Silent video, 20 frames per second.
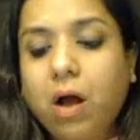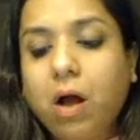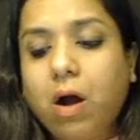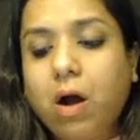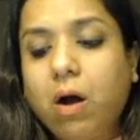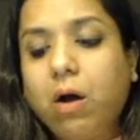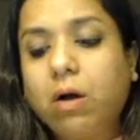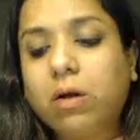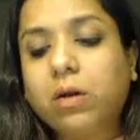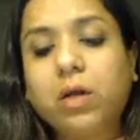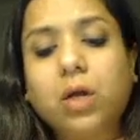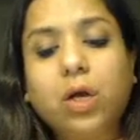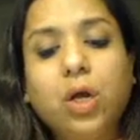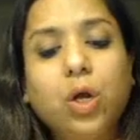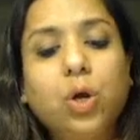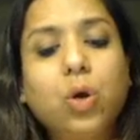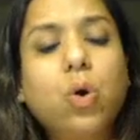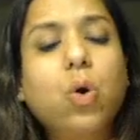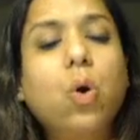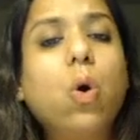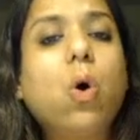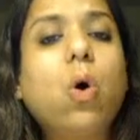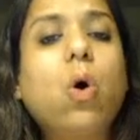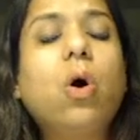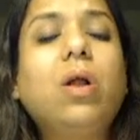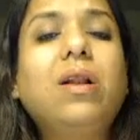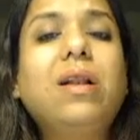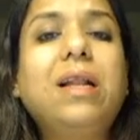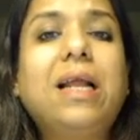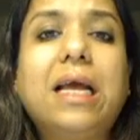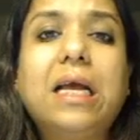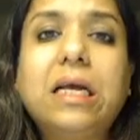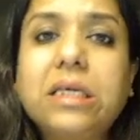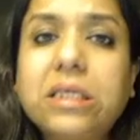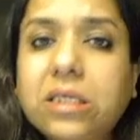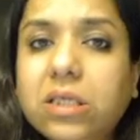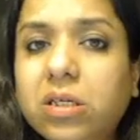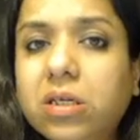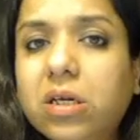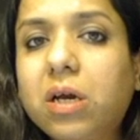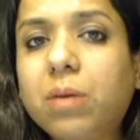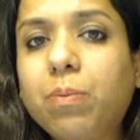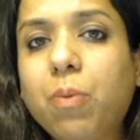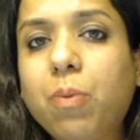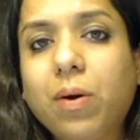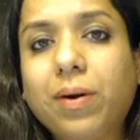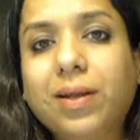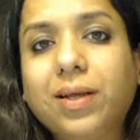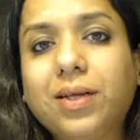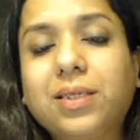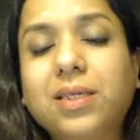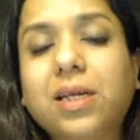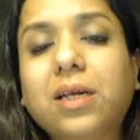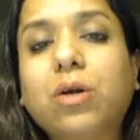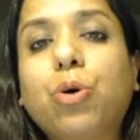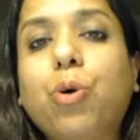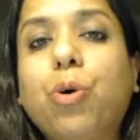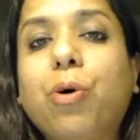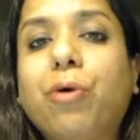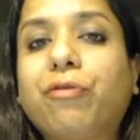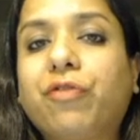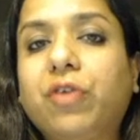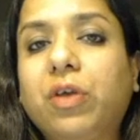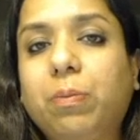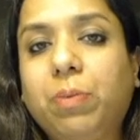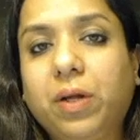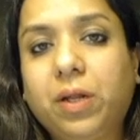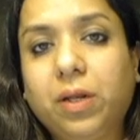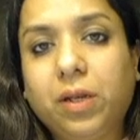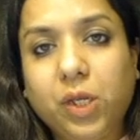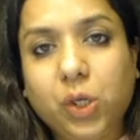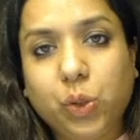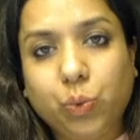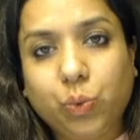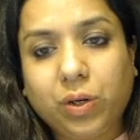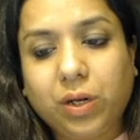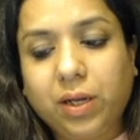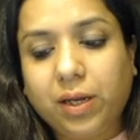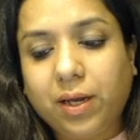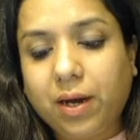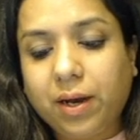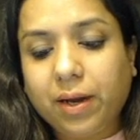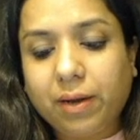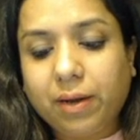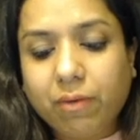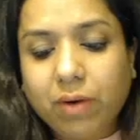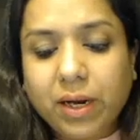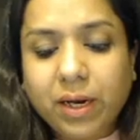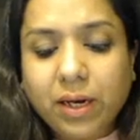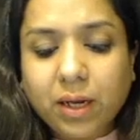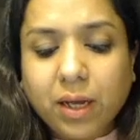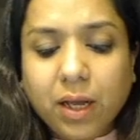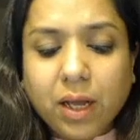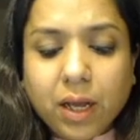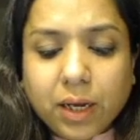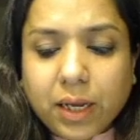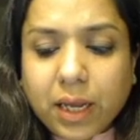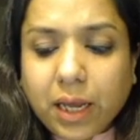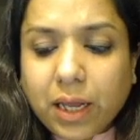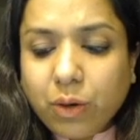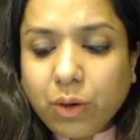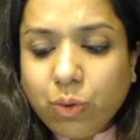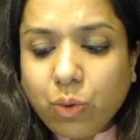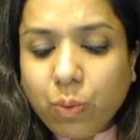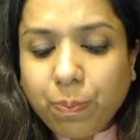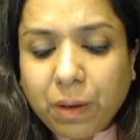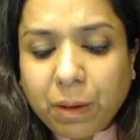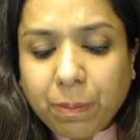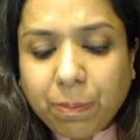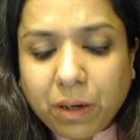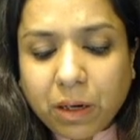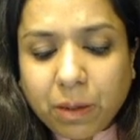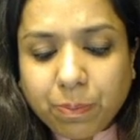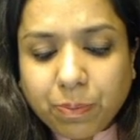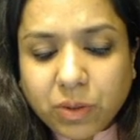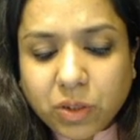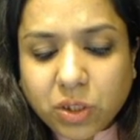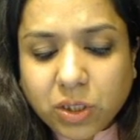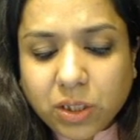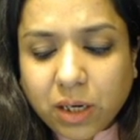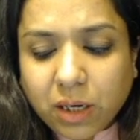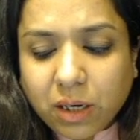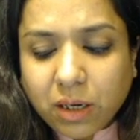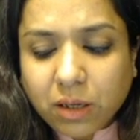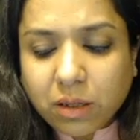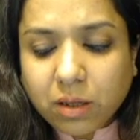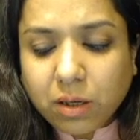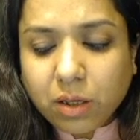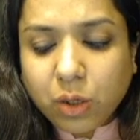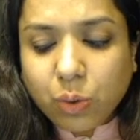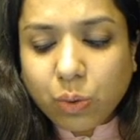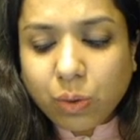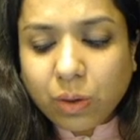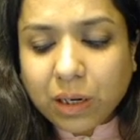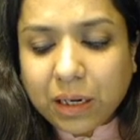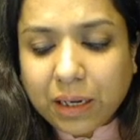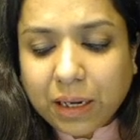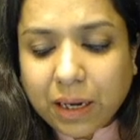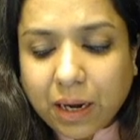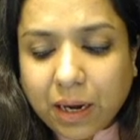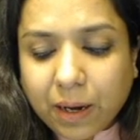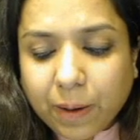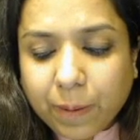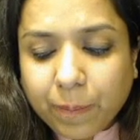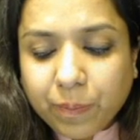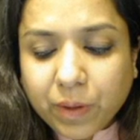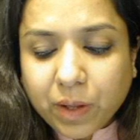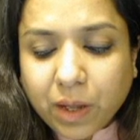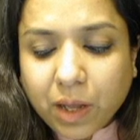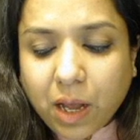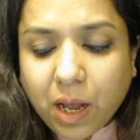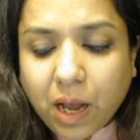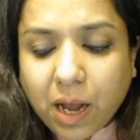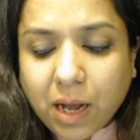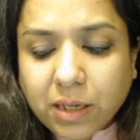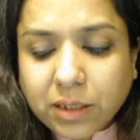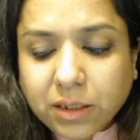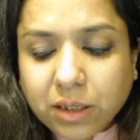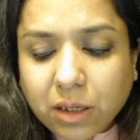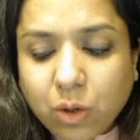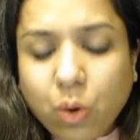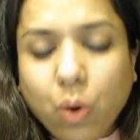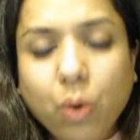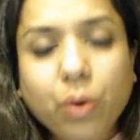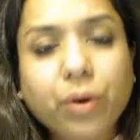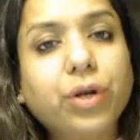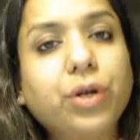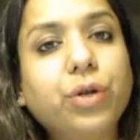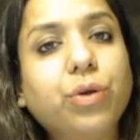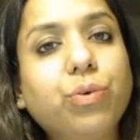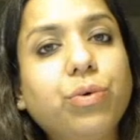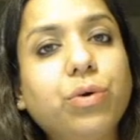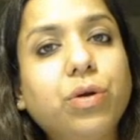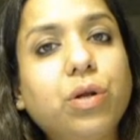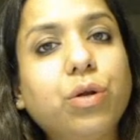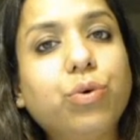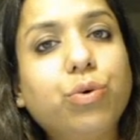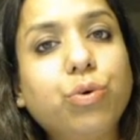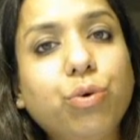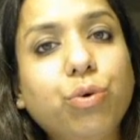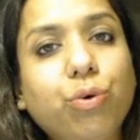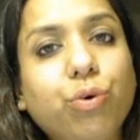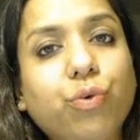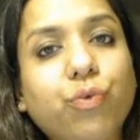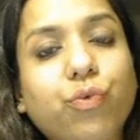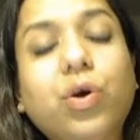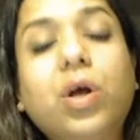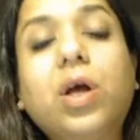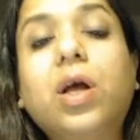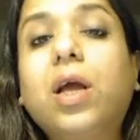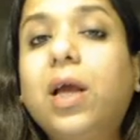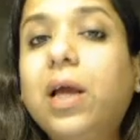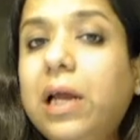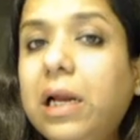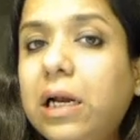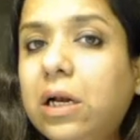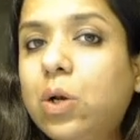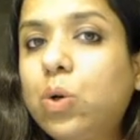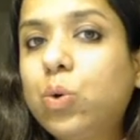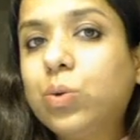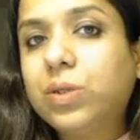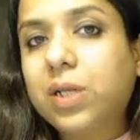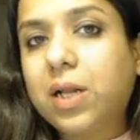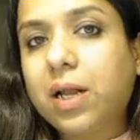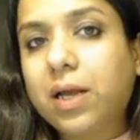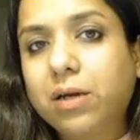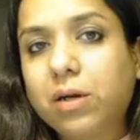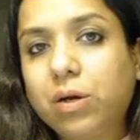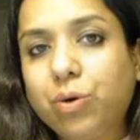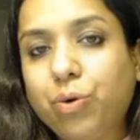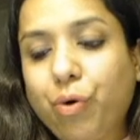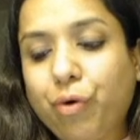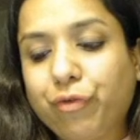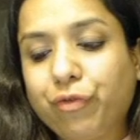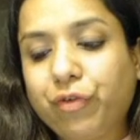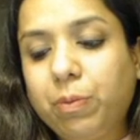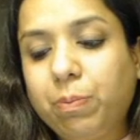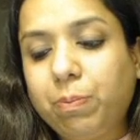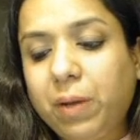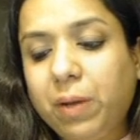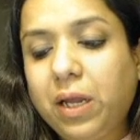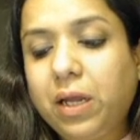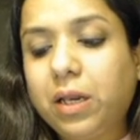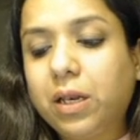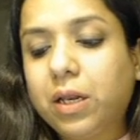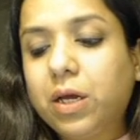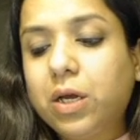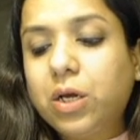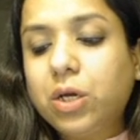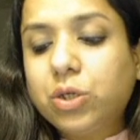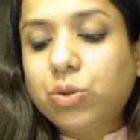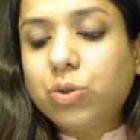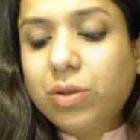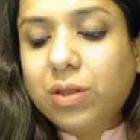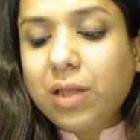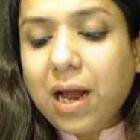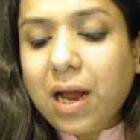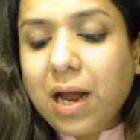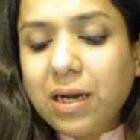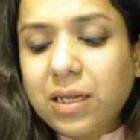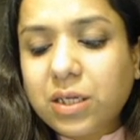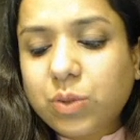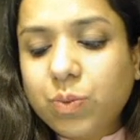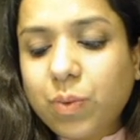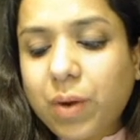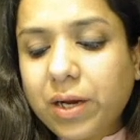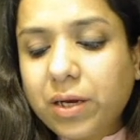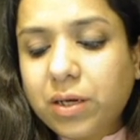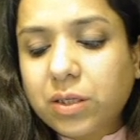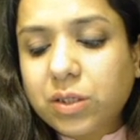are call Exner bodies and coffee bean nuclei, right? Can you people appreciate the nuclei has a longitudinal groove? It looks like a coffee bean. So that is why it